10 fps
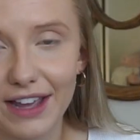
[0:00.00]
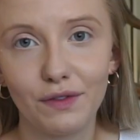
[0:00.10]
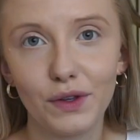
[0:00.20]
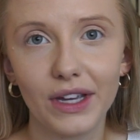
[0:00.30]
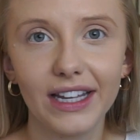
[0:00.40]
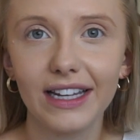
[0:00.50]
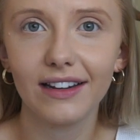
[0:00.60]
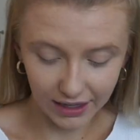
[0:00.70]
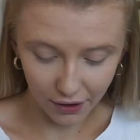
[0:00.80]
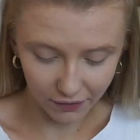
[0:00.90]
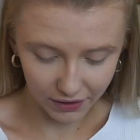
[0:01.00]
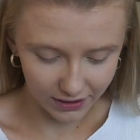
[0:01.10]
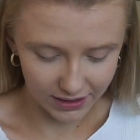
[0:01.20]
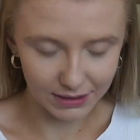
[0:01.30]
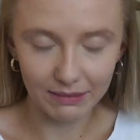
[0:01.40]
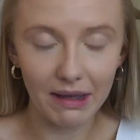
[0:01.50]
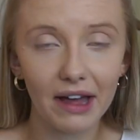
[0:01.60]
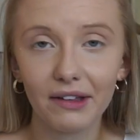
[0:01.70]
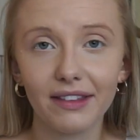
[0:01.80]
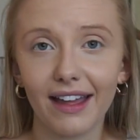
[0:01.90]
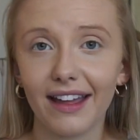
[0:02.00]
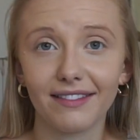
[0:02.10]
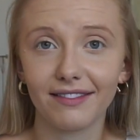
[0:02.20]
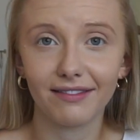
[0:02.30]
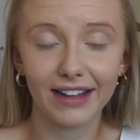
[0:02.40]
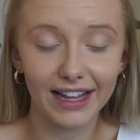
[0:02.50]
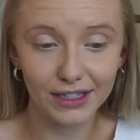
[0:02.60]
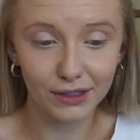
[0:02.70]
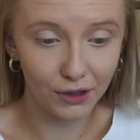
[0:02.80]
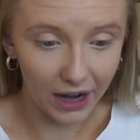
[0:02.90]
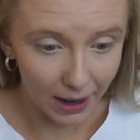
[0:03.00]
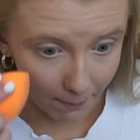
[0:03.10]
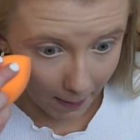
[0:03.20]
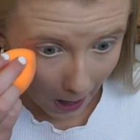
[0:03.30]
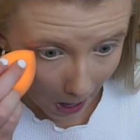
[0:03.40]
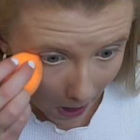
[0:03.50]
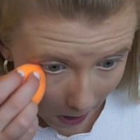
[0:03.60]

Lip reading: If you can get over the smell, then it's great, but